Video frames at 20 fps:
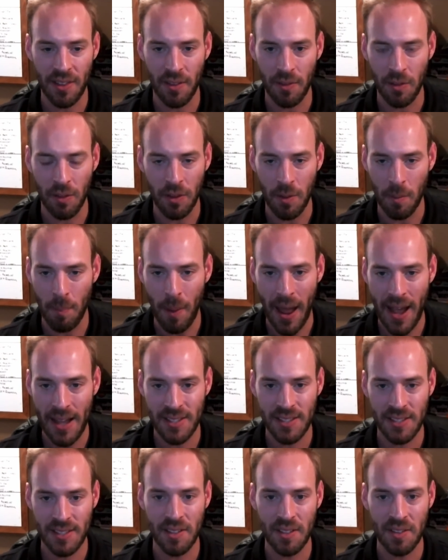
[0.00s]
the
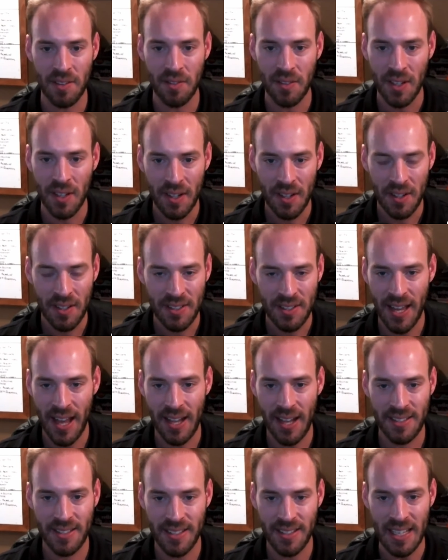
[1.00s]
passive
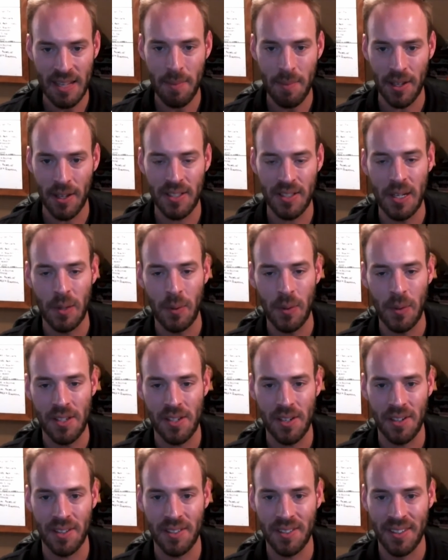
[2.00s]
text email
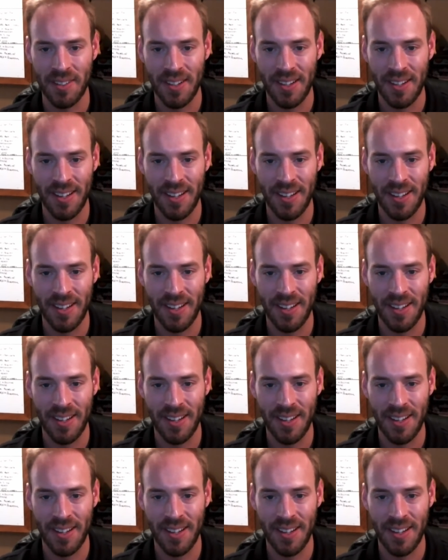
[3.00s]
sequencers.